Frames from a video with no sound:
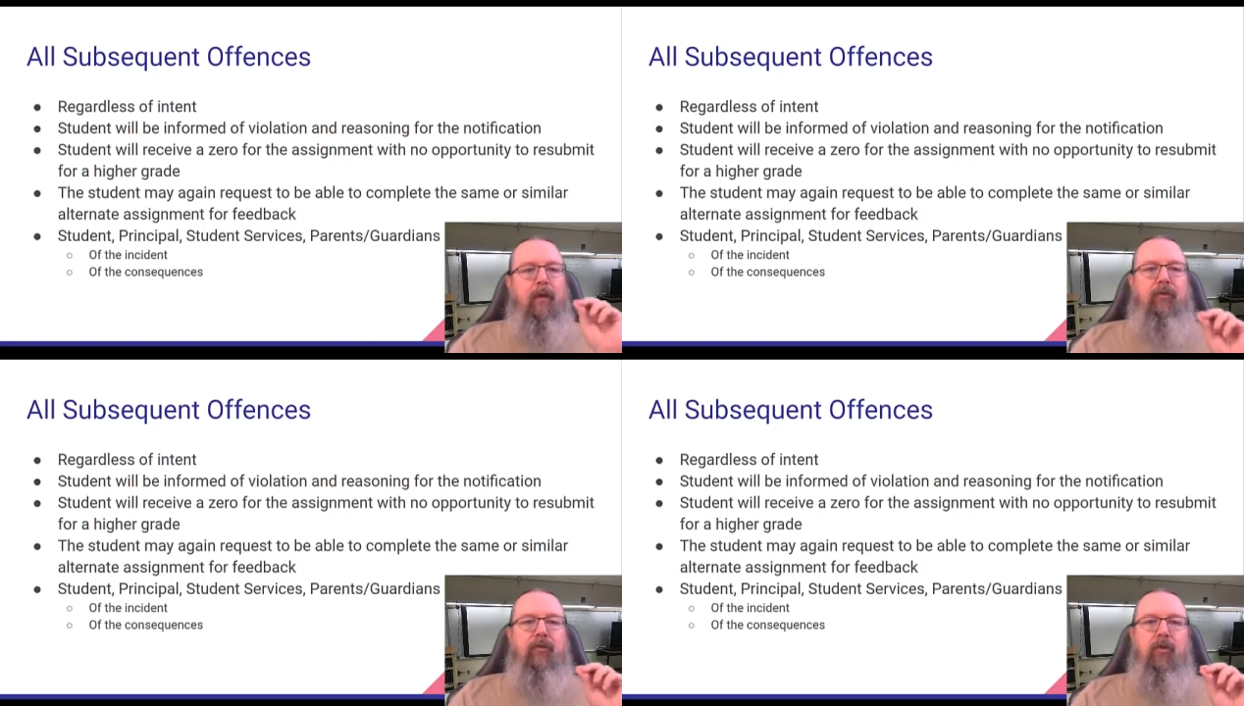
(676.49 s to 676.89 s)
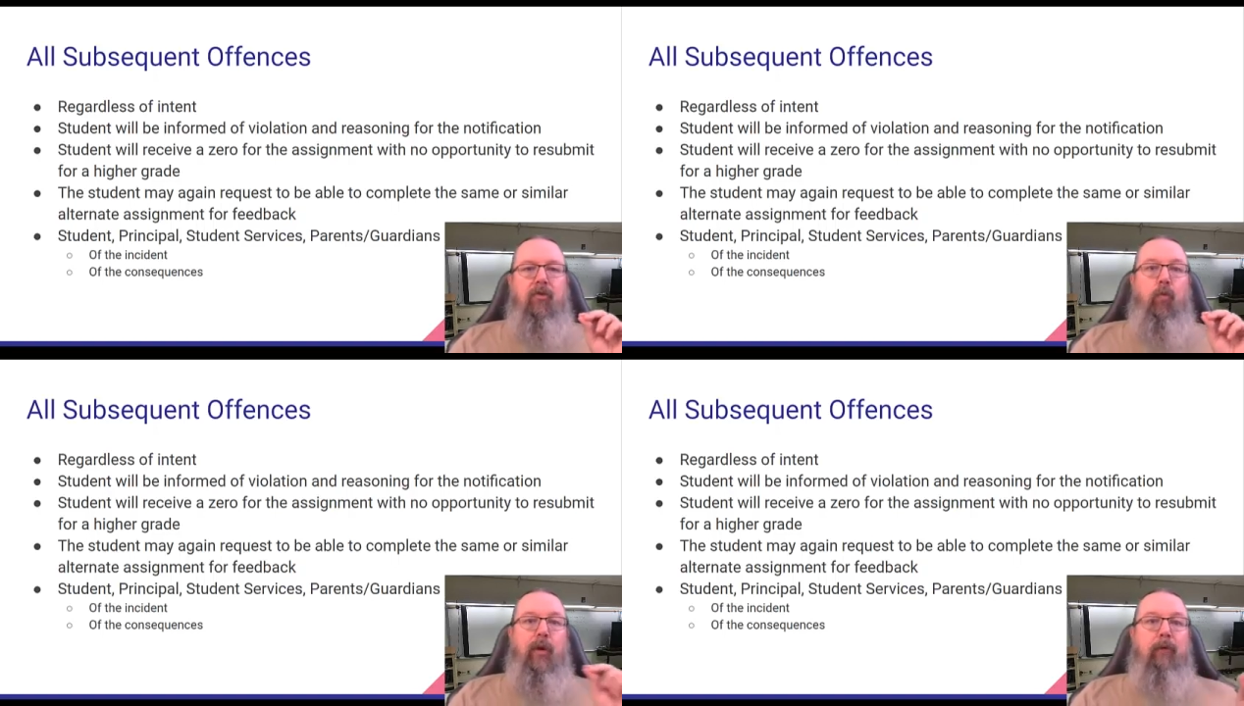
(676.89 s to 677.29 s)
The
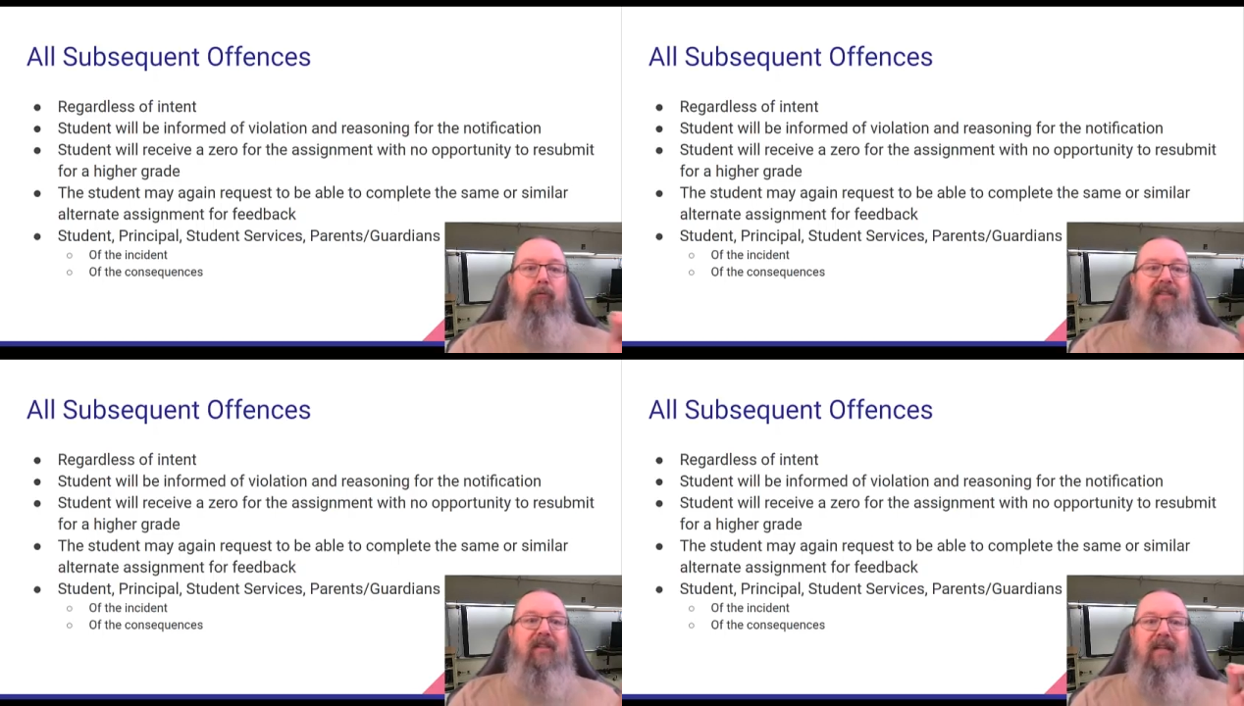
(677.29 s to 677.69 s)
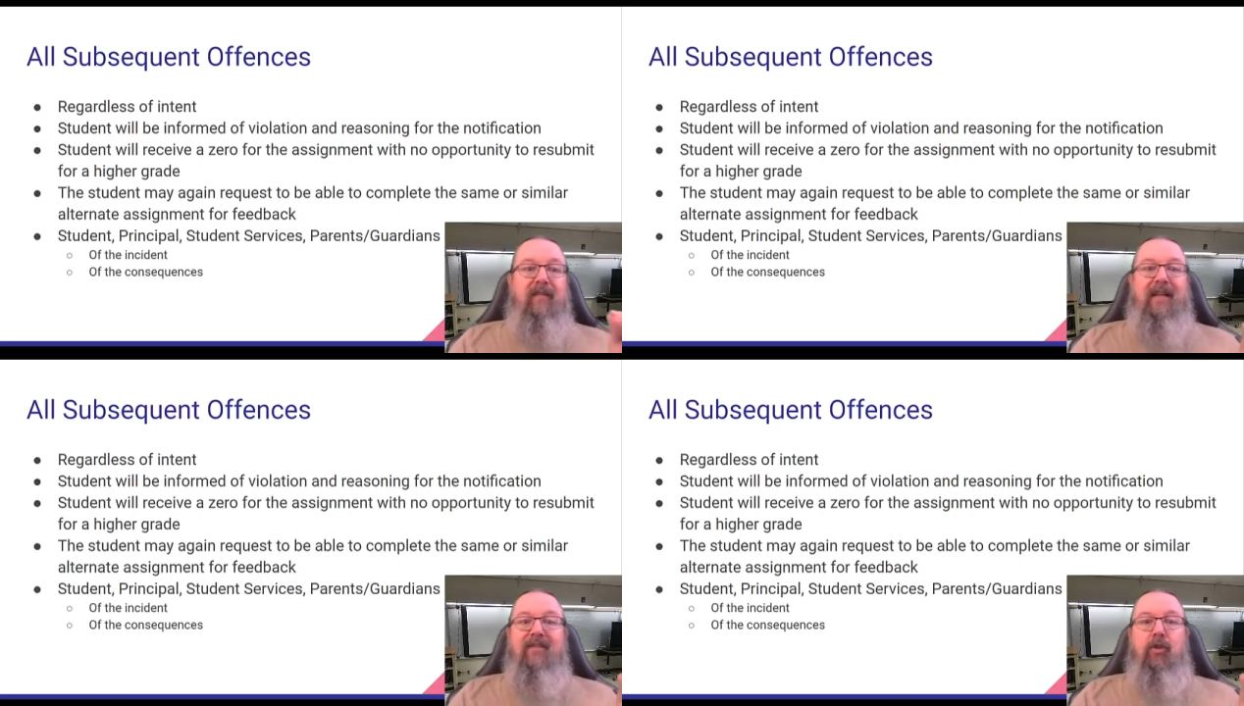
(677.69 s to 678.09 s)
student will receive
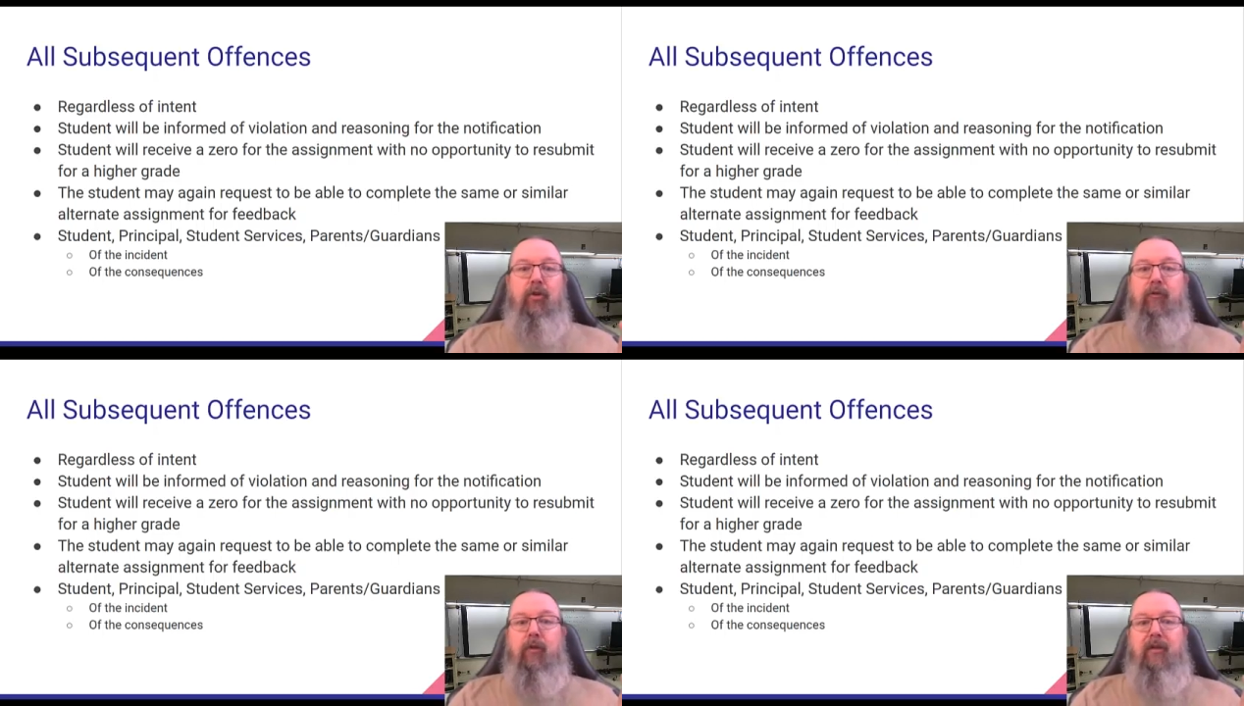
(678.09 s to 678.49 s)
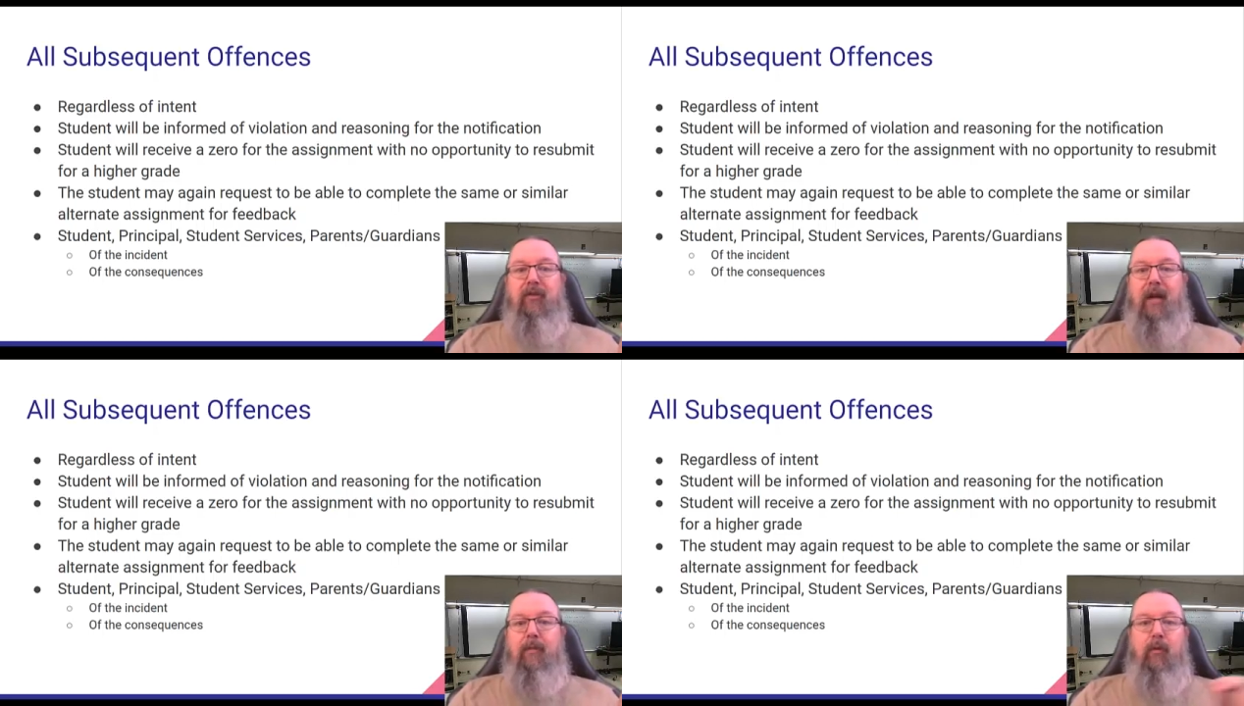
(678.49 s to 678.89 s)
a 0 for the
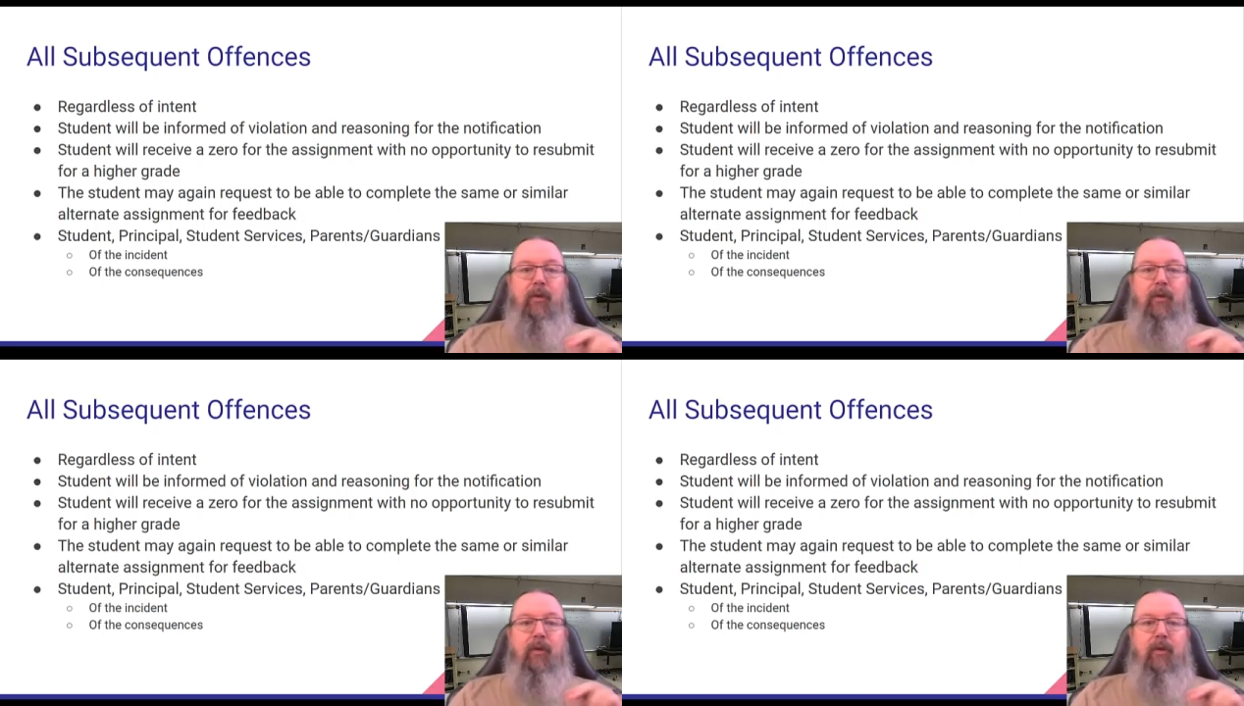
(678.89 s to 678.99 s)
assignment